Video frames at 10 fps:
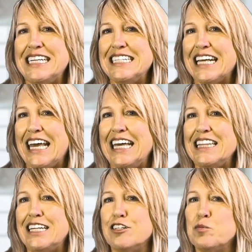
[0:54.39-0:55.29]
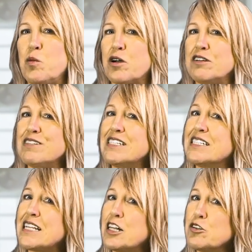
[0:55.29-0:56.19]
indicate that it's more of a
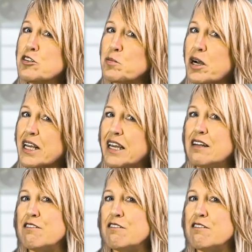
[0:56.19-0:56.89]
seller's market